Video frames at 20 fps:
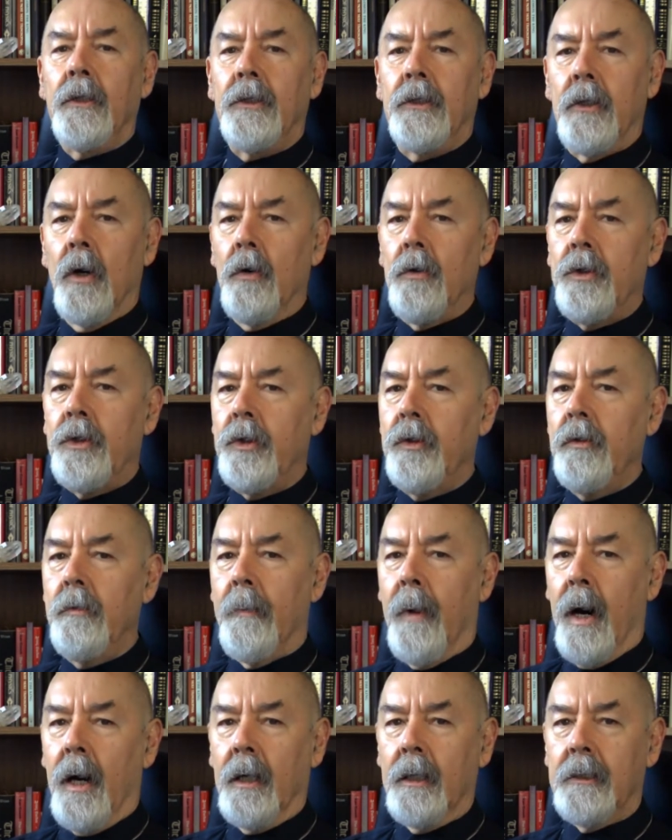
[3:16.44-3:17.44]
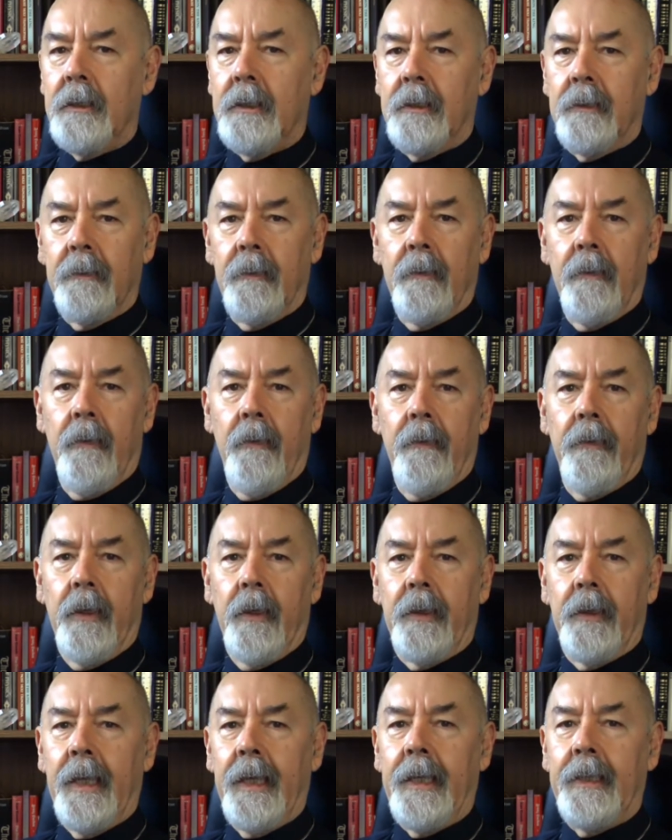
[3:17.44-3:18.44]
So too, monks,
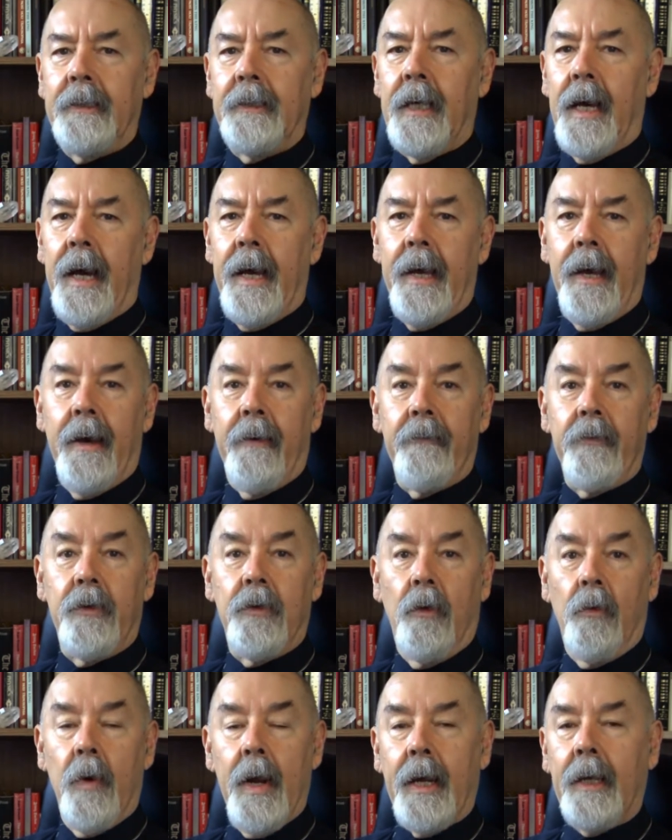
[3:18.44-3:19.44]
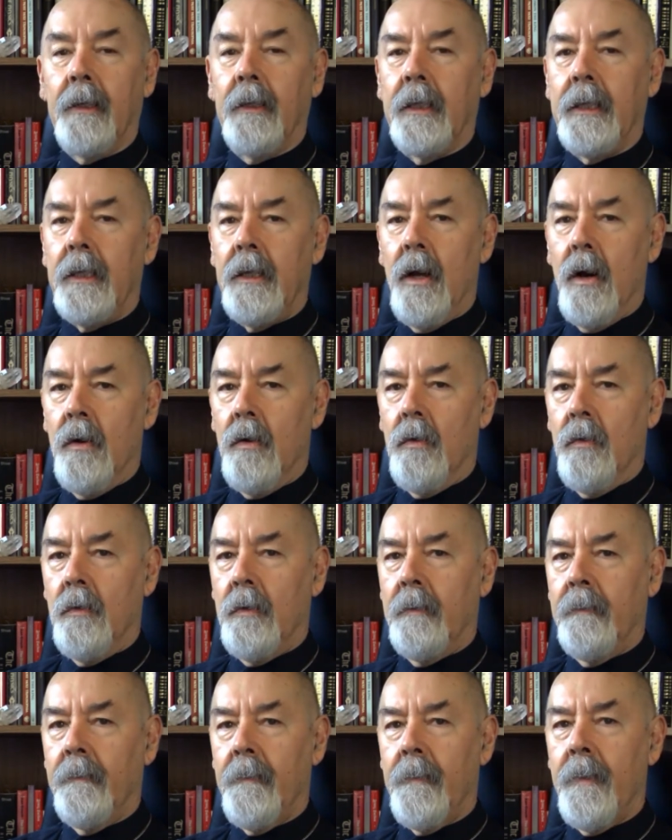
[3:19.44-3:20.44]
the things I have directly
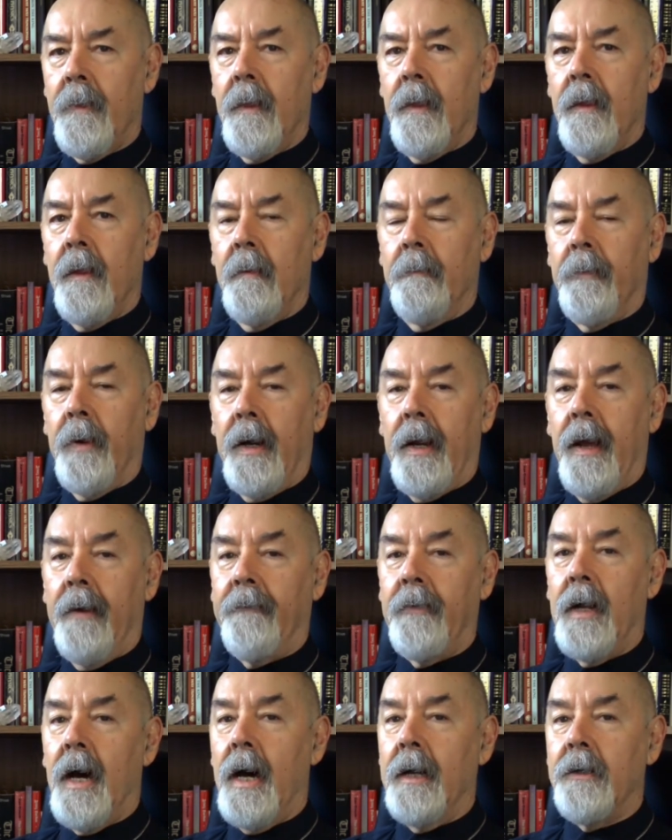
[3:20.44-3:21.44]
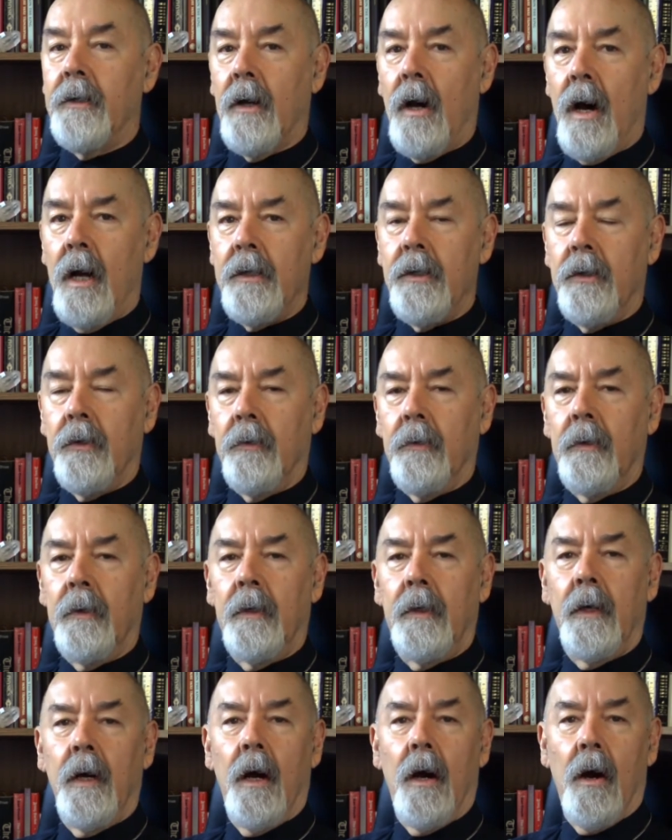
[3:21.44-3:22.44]
known, but have not taught you,
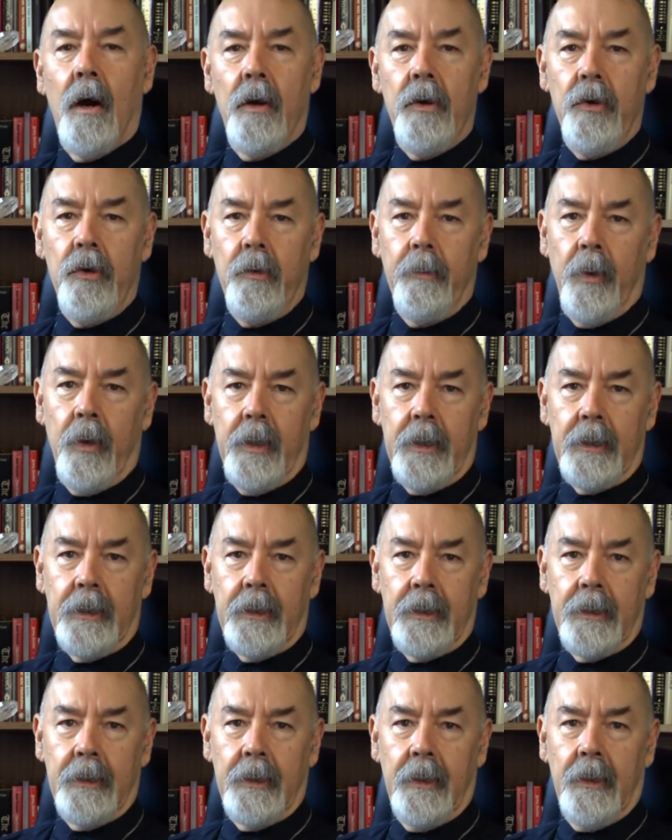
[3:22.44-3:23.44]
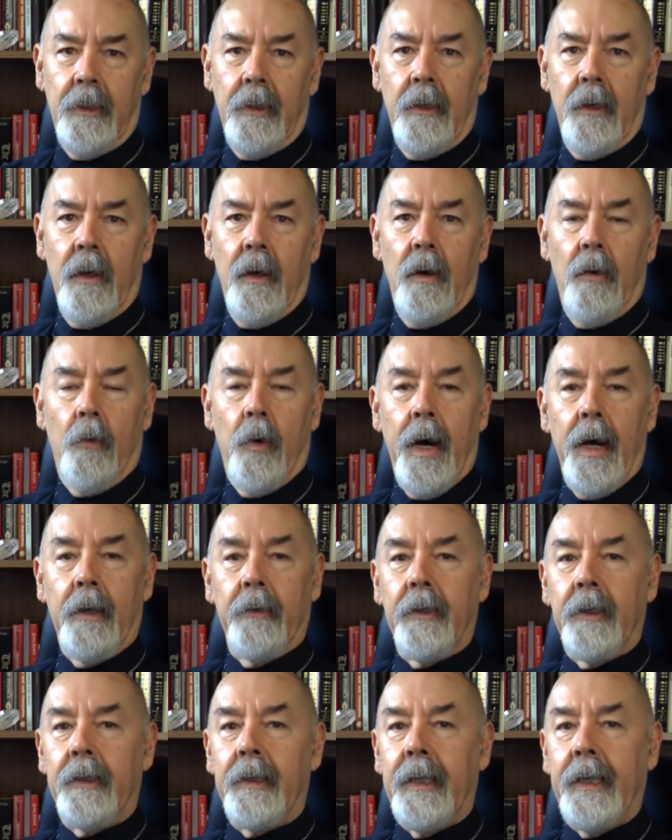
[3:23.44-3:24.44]
are numerous, while
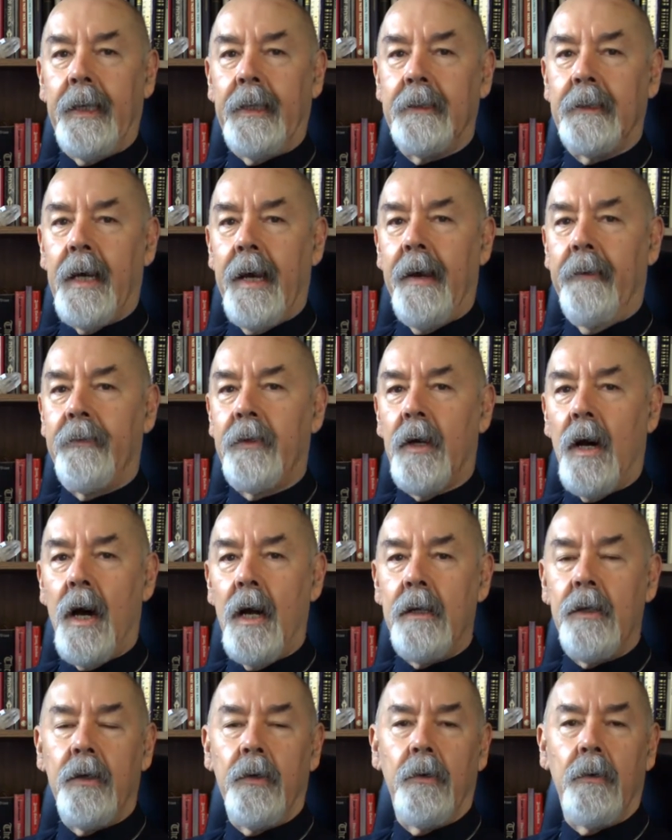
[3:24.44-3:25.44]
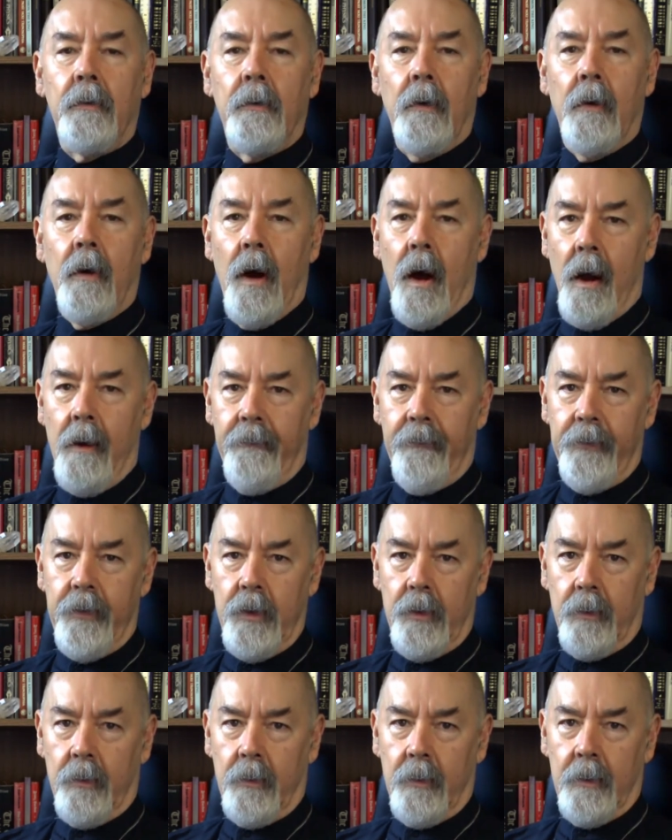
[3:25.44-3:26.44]
the things I have taught you are
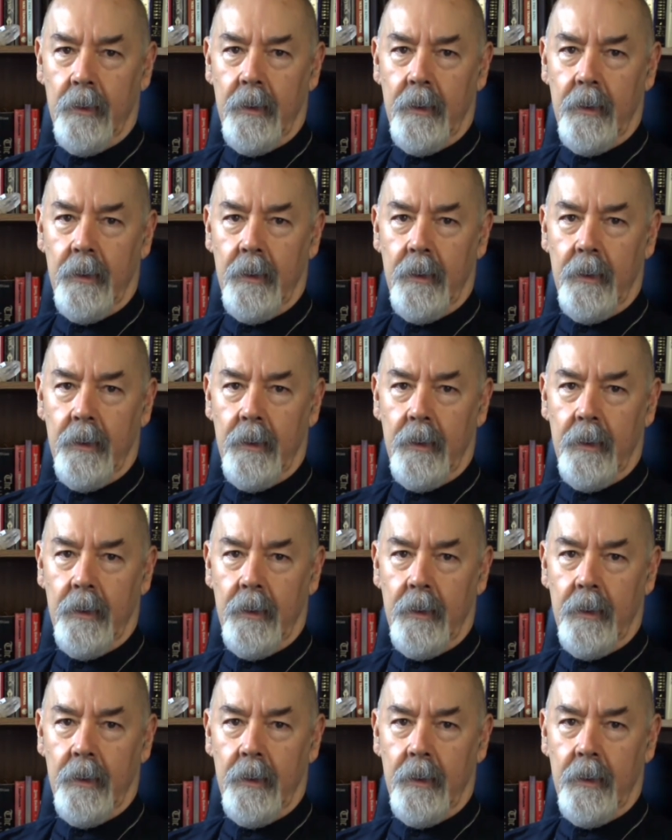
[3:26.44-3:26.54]
few.